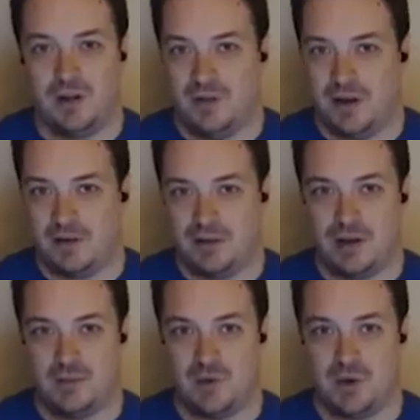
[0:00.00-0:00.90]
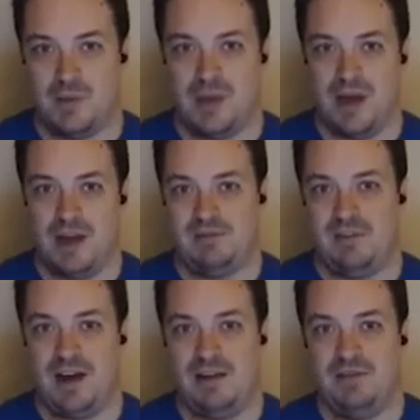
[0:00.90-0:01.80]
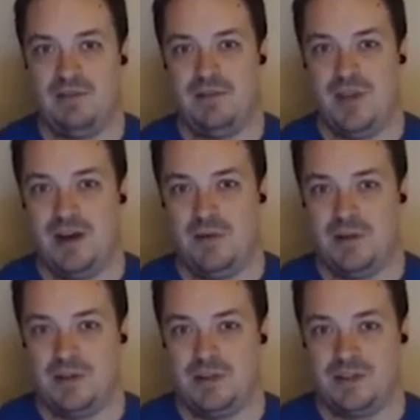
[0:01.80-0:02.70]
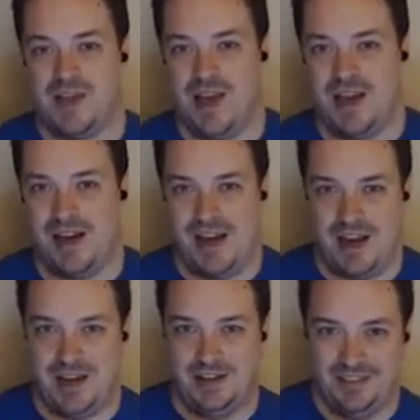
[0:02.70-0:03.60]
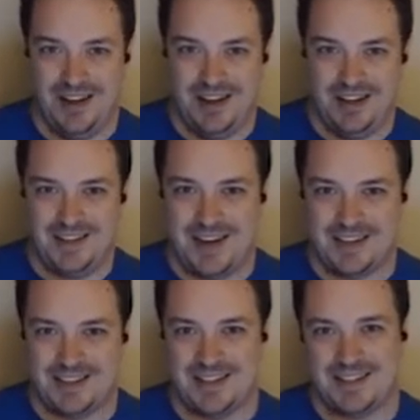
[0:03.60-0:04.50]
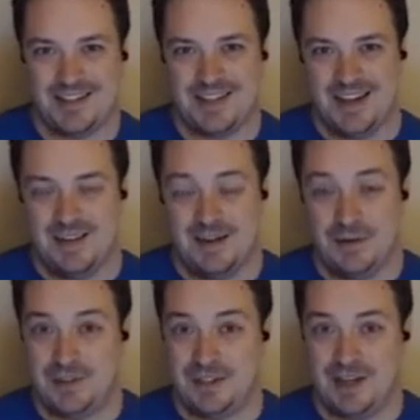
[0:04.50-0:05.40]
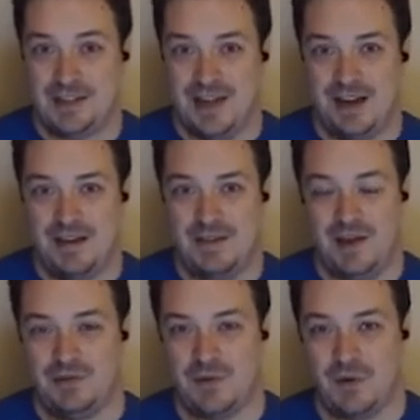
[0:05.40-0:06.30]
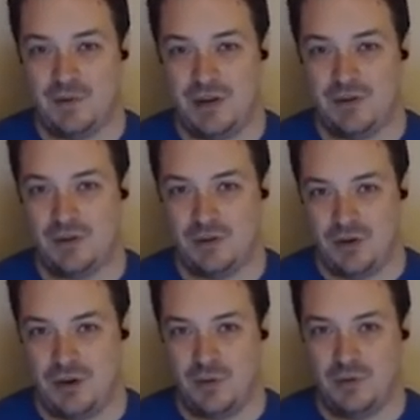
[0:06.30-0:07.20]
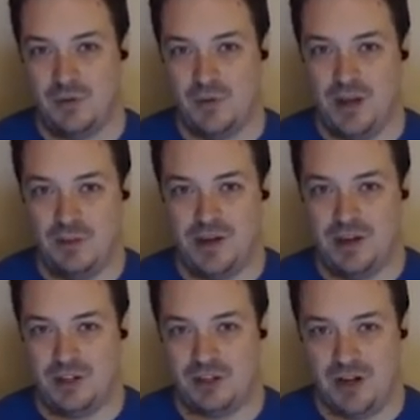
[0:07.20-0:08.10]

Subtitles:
Later, the Cubs were up 8-5. Then it was 10-8 Texas. Then it was 10-10. And then, of course, Pedro Strop threw the wild pitch,